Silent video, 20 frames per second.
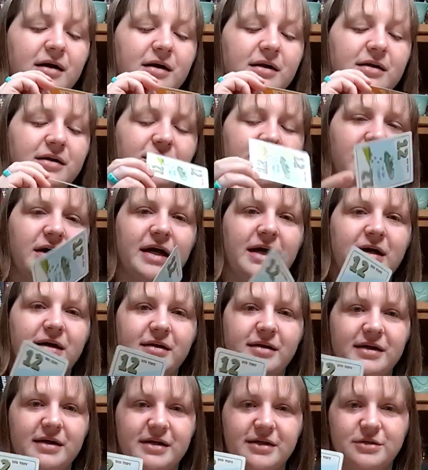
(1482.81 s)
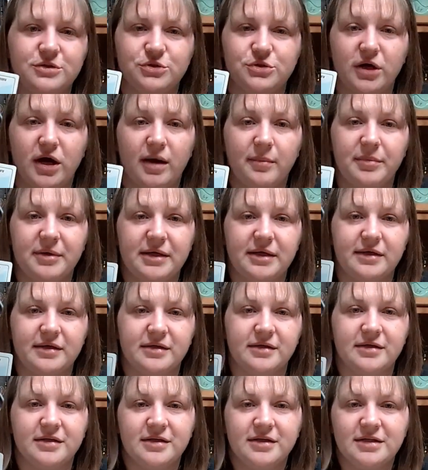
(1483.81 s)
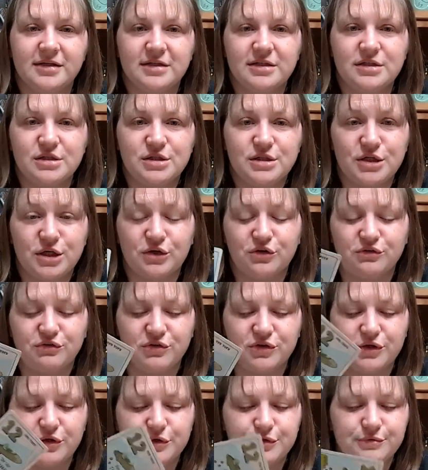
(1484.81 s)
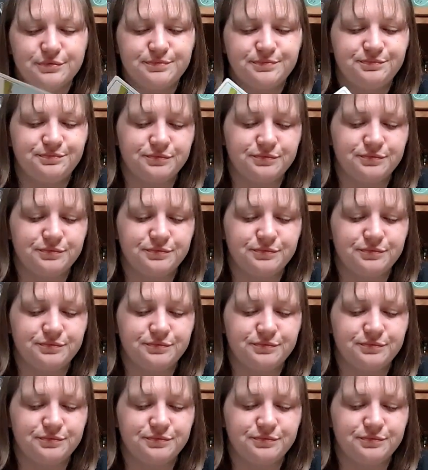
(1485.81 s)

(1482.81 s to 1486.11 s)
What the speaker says: a little alien dropping tofu.